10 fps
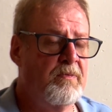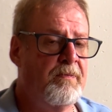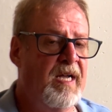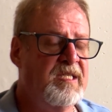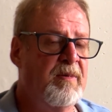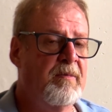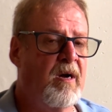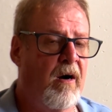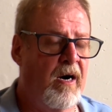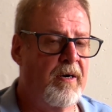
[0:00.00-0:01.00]
Benjamin
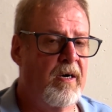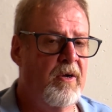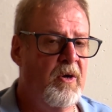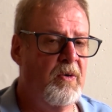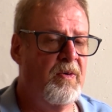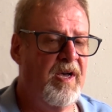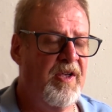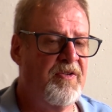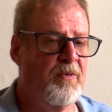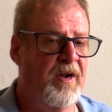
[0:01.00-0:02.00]
Carter, who
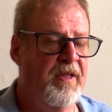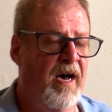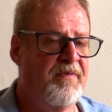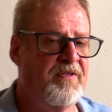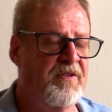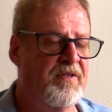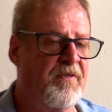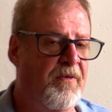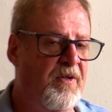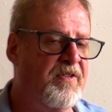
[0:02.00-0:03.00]
was one of the officers of
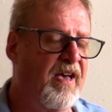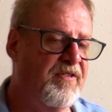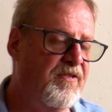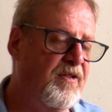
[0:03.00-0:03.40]
the 4th Texas,